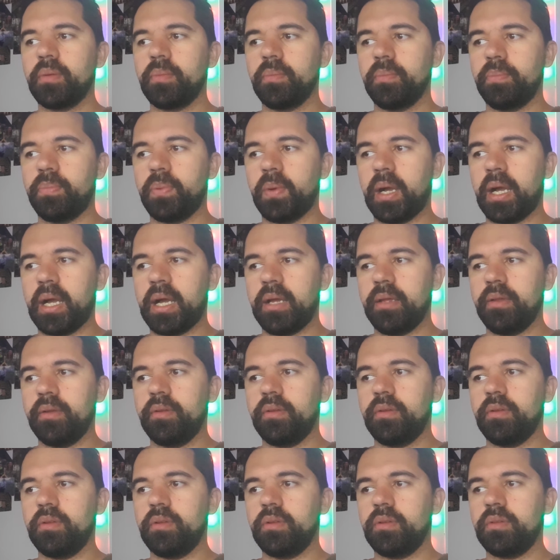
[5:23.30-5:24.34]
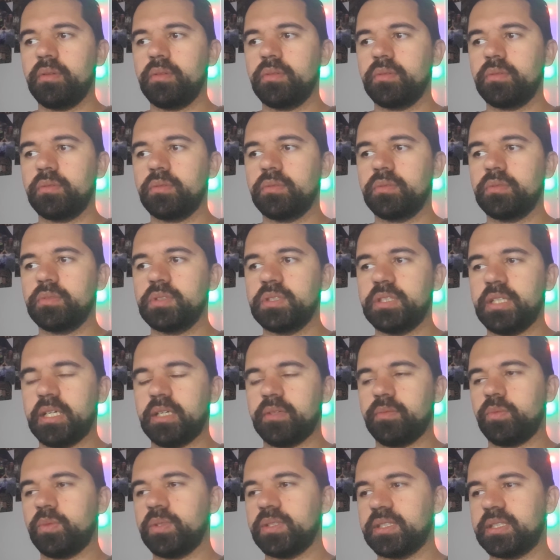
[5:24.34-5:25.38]
but yeah,
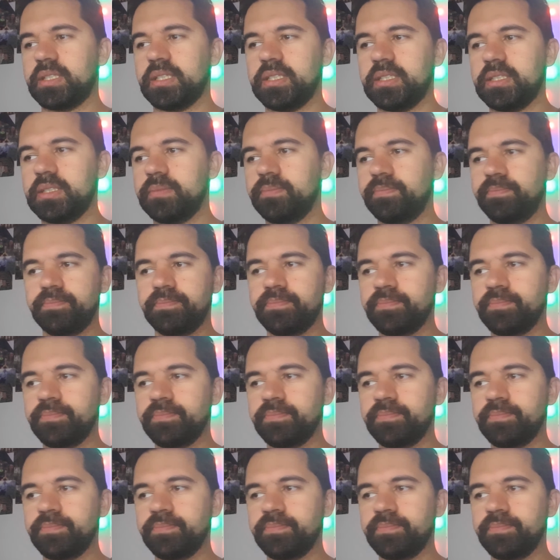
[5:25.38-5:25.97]
with the